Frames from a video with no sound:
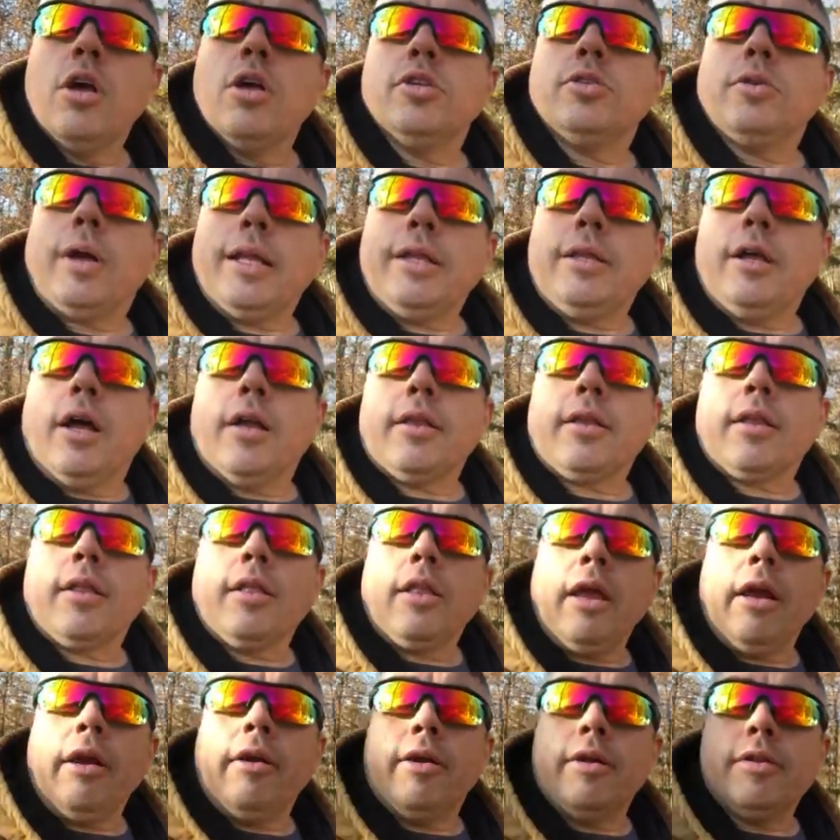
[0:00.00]
So I talked
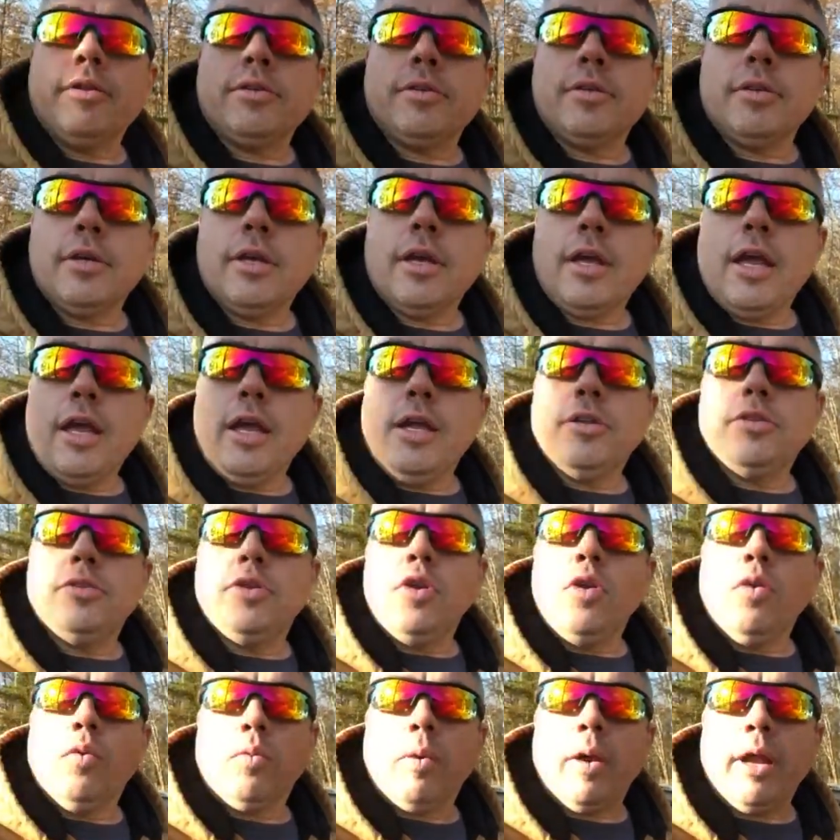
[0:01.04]
Clarence
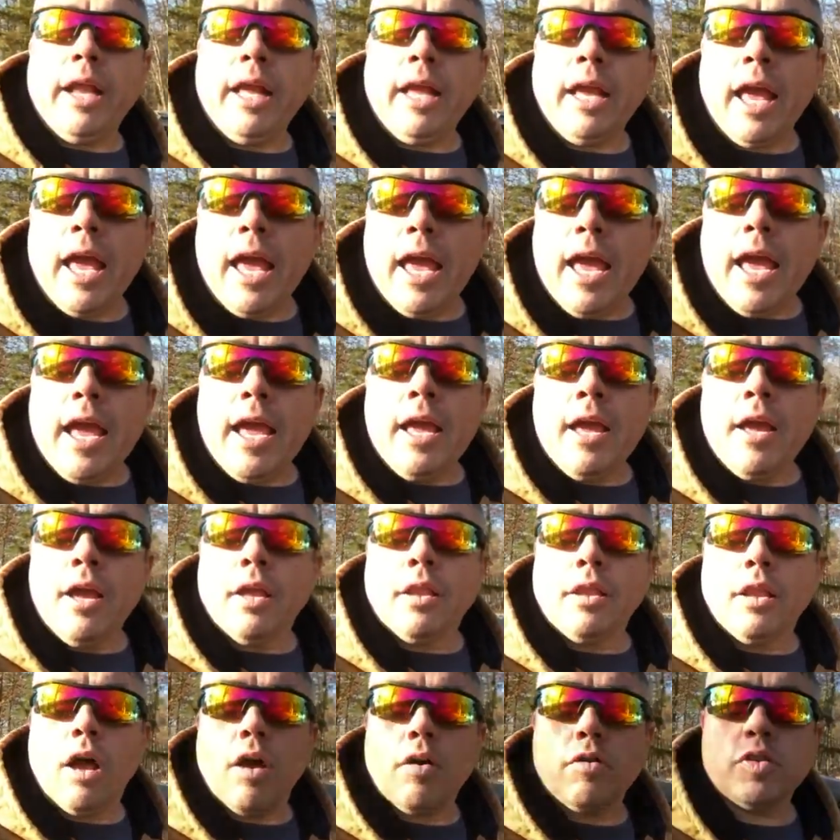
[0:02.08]
into renting a
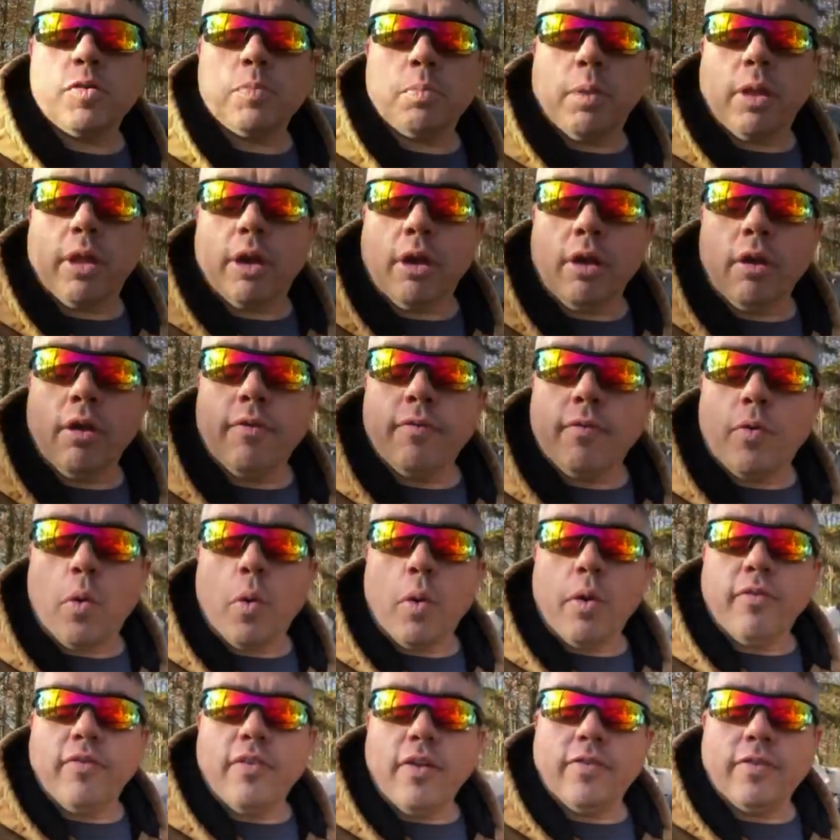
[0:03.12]
log splitter
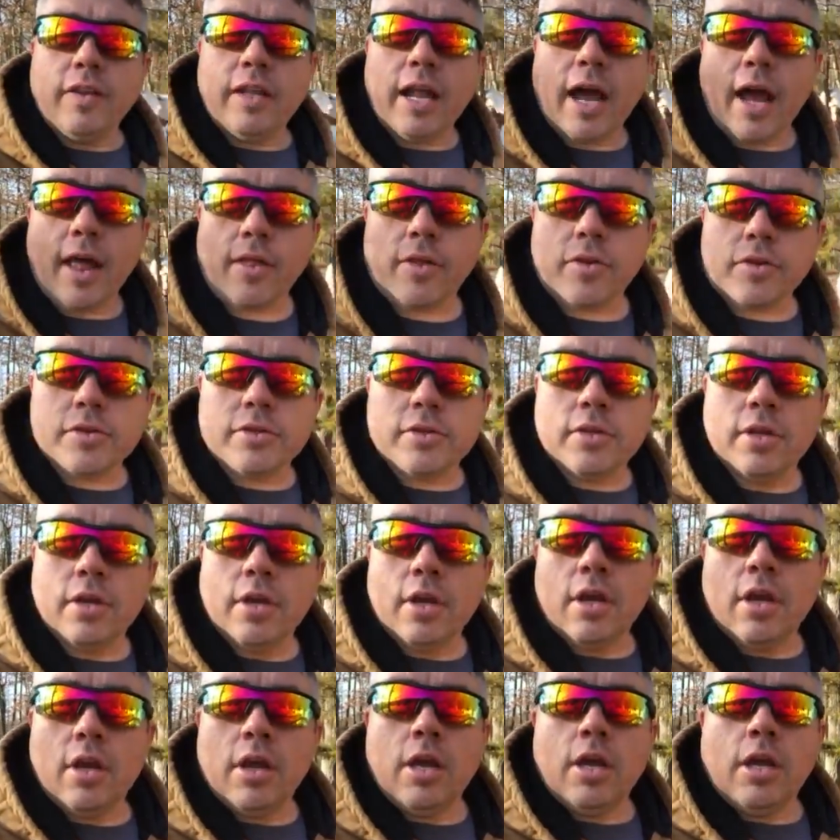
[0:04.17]
for $50.
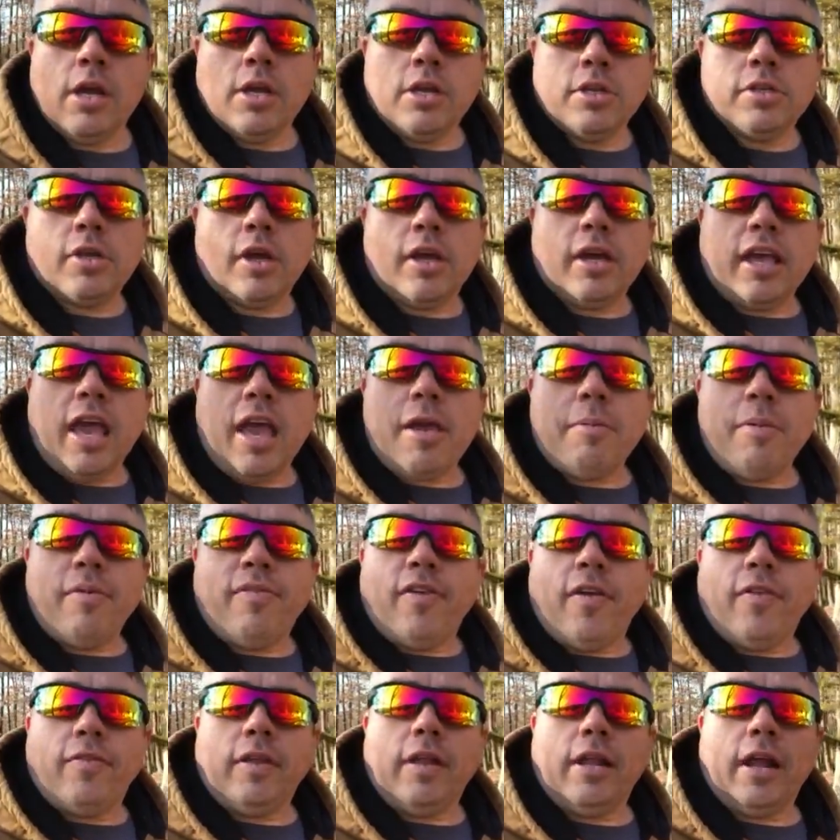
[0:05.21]
So he gave me
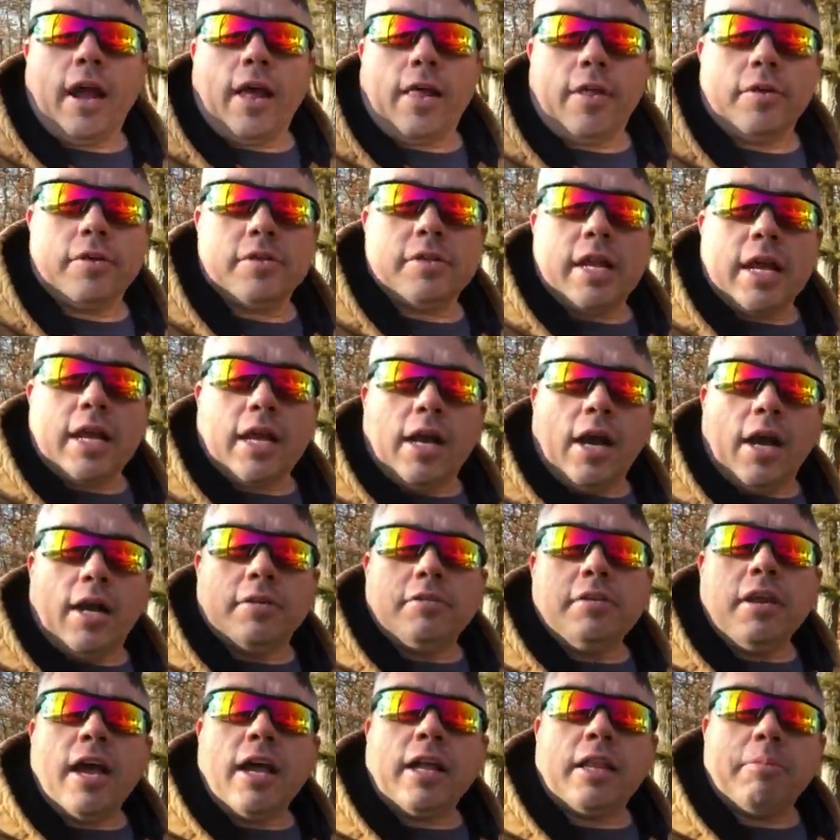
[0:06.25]
$50, and I
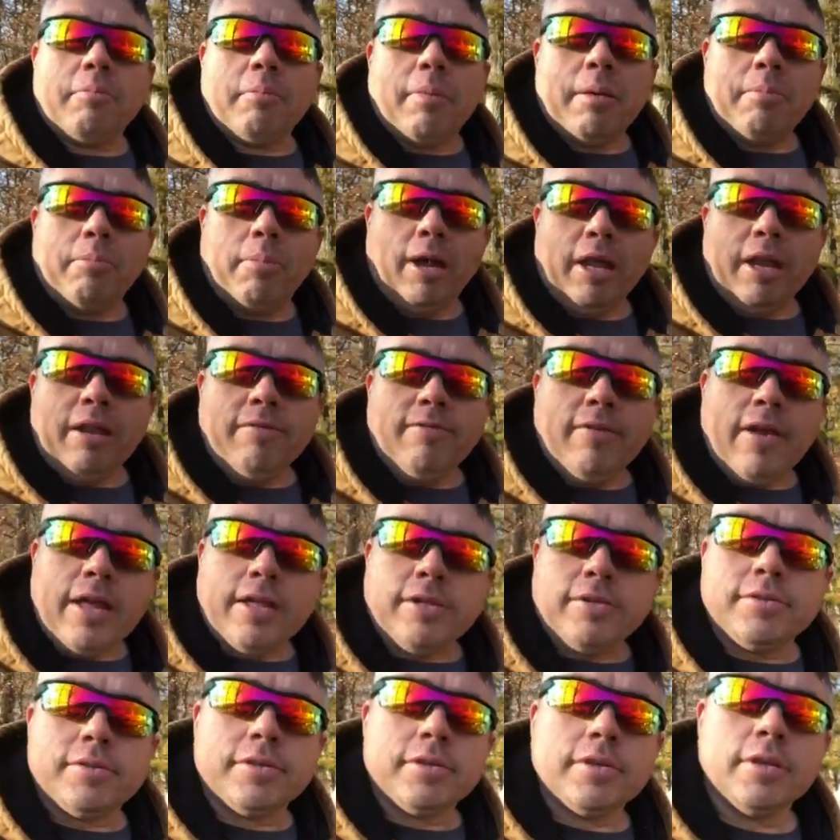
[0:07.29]
contacted my buddy
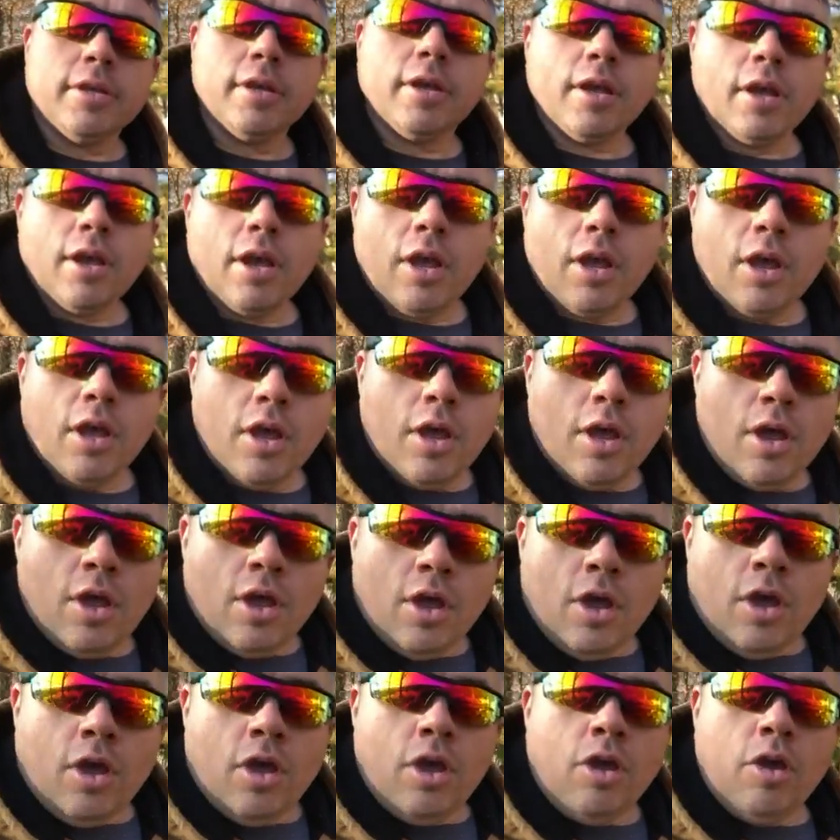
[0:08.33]
Vince,
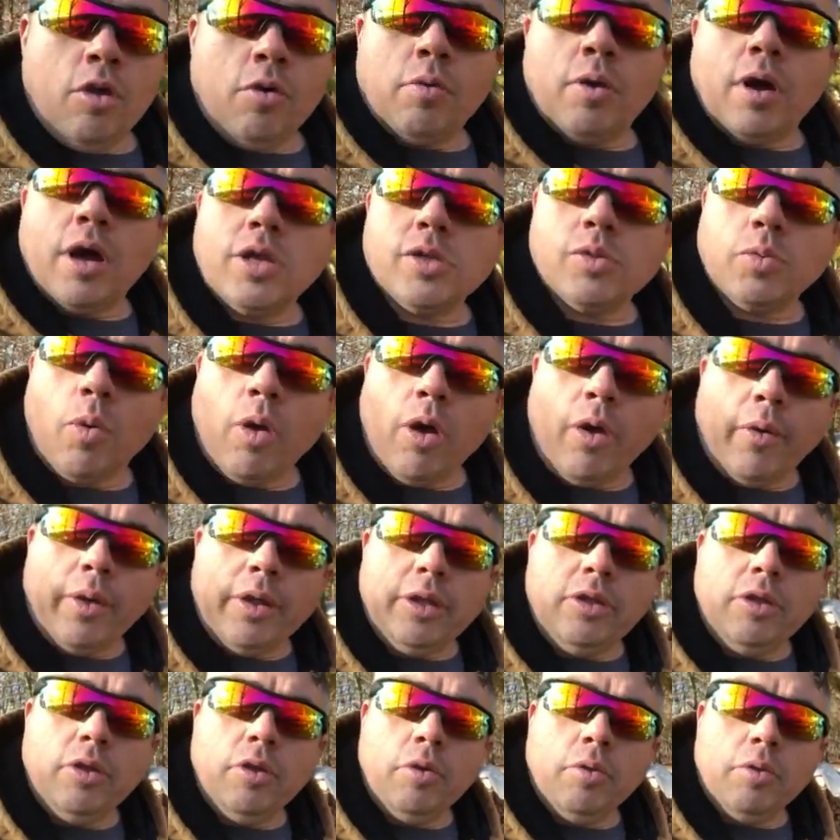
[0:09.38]
who was
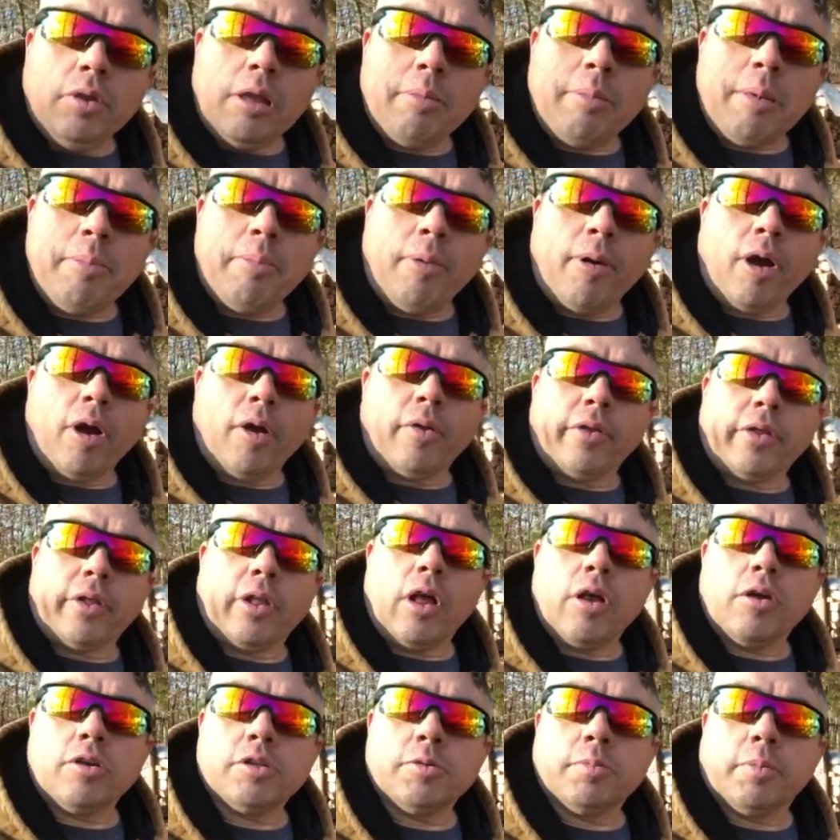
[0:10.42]
willing to let me borrow the
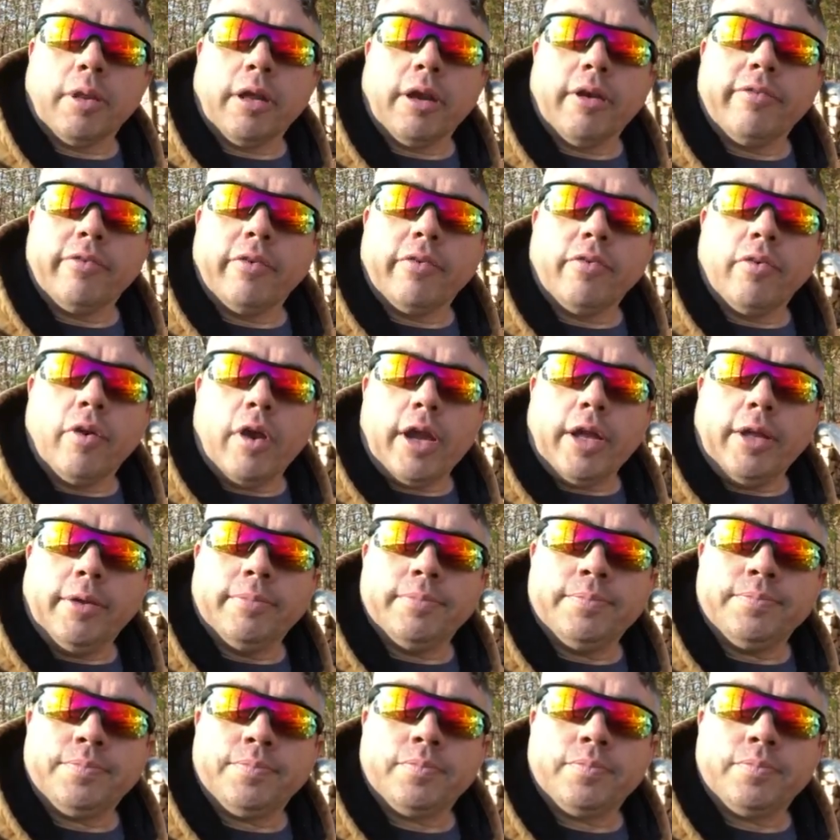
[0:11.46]
log splitter for free.